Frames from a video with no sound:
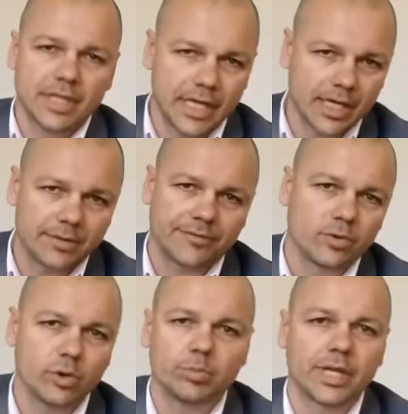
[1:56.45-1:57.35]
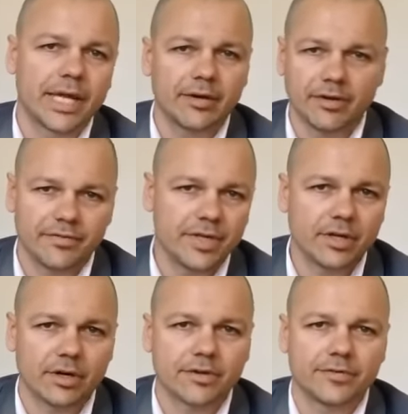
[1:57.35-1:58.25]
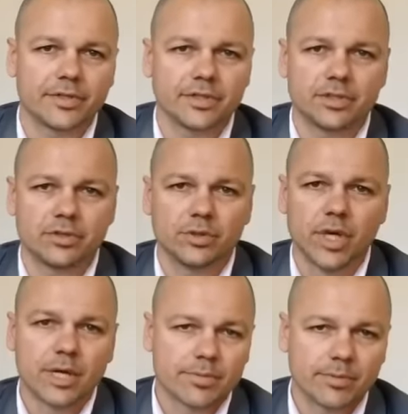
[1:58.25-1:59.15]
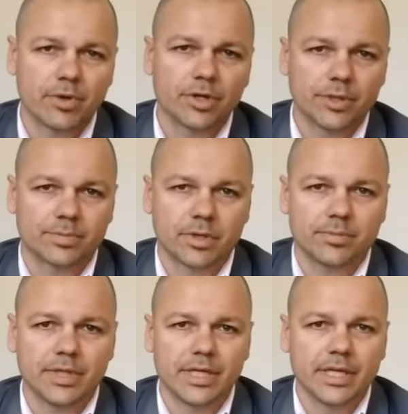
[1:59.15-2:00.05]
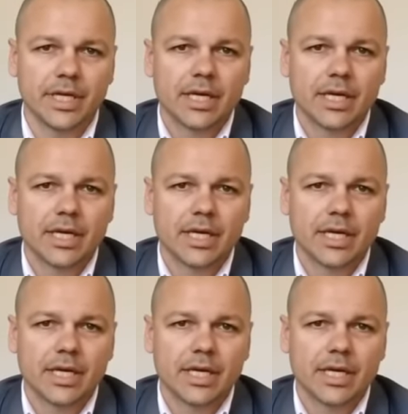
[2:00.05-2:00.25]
and a floor planner and a videographer to promote your property,